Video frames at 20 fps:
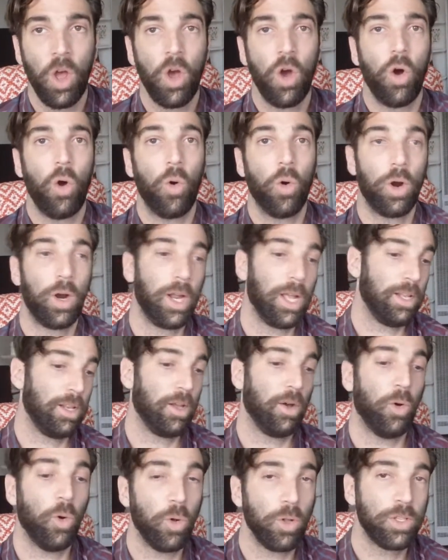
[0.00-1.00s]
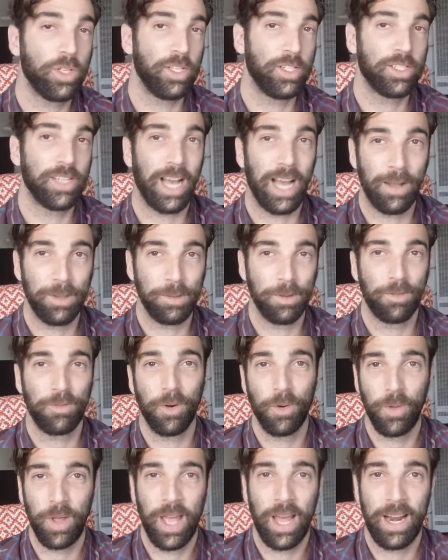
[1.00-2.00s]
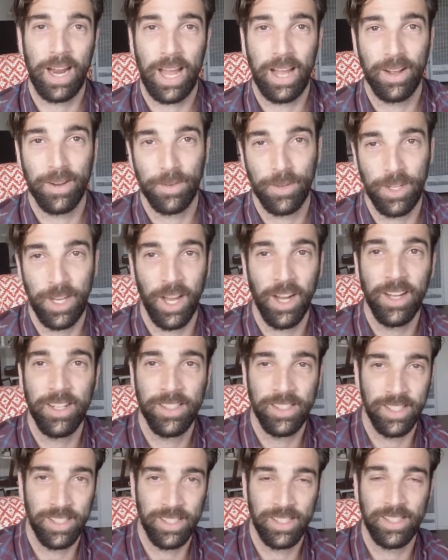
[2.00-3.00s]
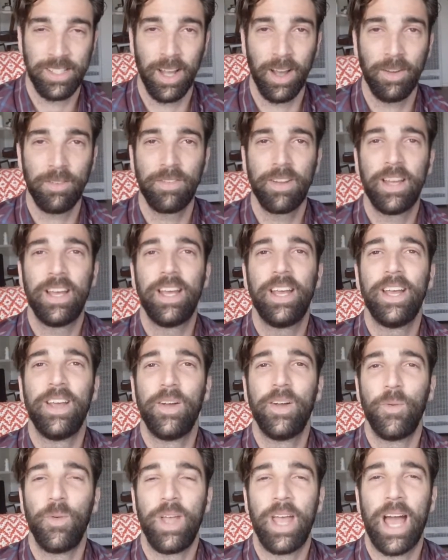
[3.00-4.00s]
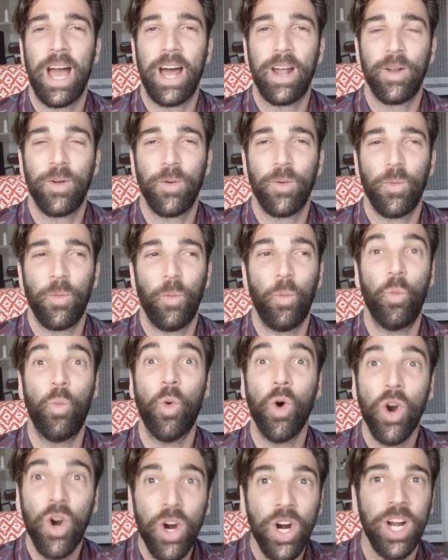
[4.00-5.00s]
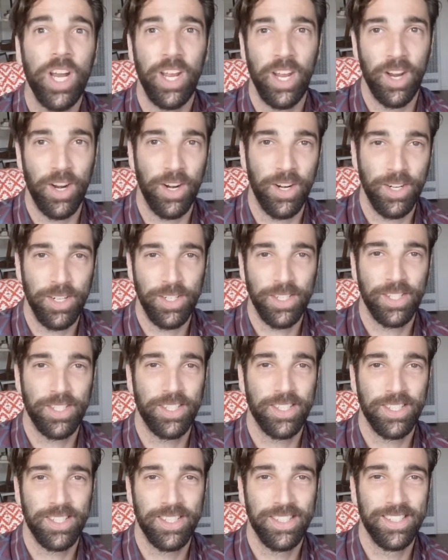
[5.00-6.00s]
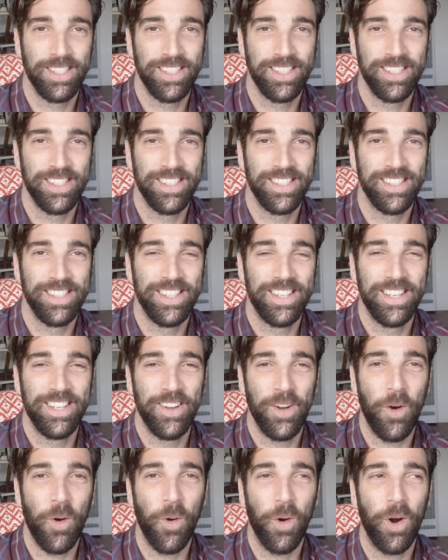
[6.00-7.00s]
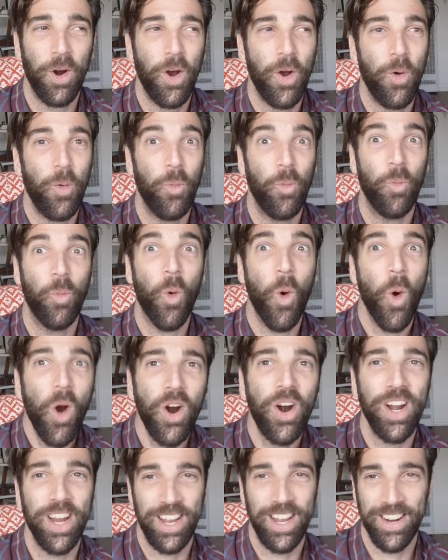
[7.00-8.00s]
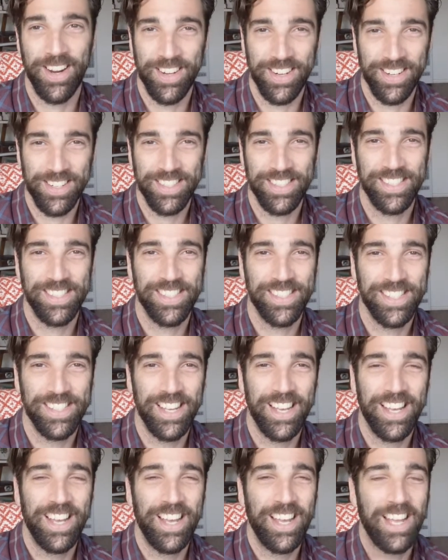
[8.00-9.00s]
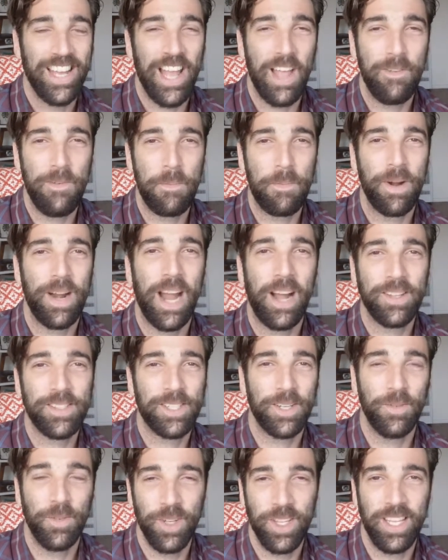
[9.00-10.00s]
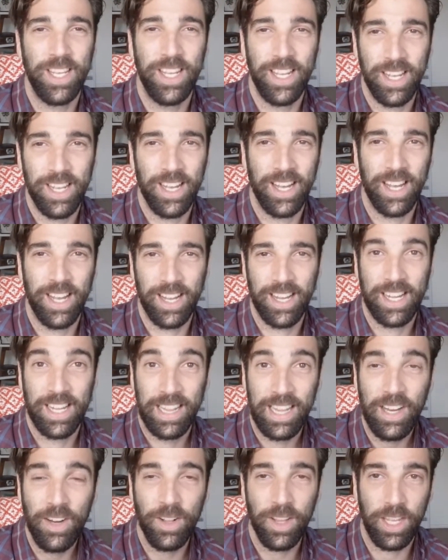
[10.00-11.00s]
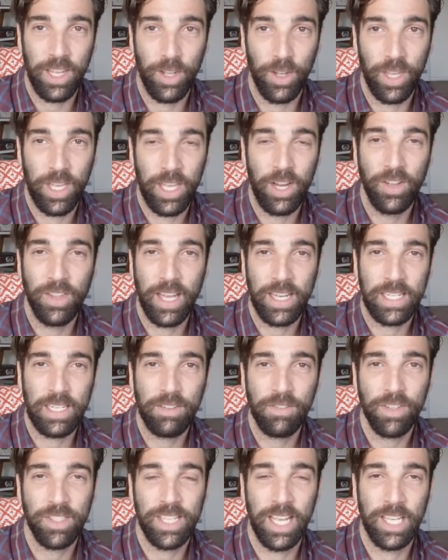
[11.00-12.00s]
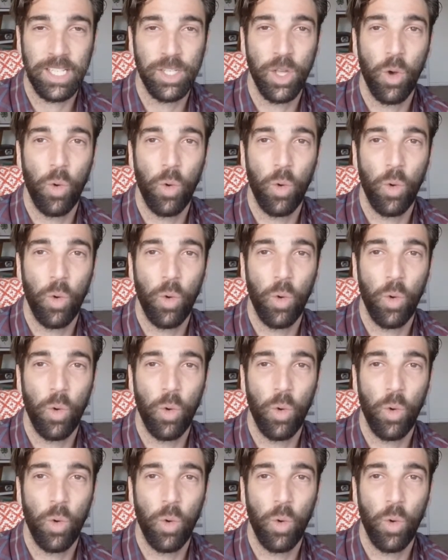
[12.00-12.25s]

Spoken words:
or in olden times before we had guns and stuff, we had warriors or warriors. If you pronounce it really clearly, you'll hear that difference as